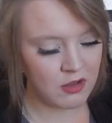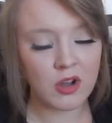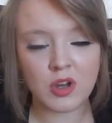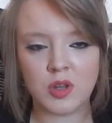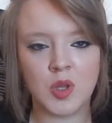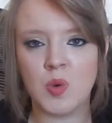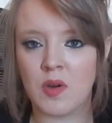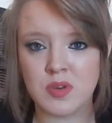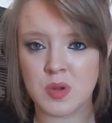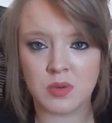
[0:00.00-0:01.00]
got a clue
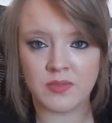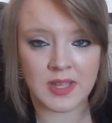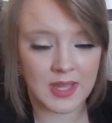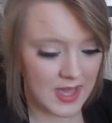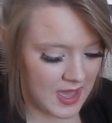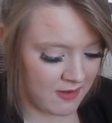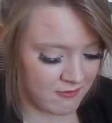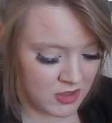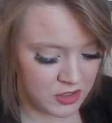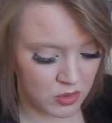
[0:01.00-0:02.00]
what I've done with it. I
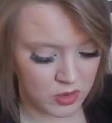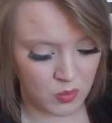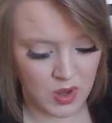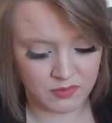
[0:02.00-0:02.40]
really don't know what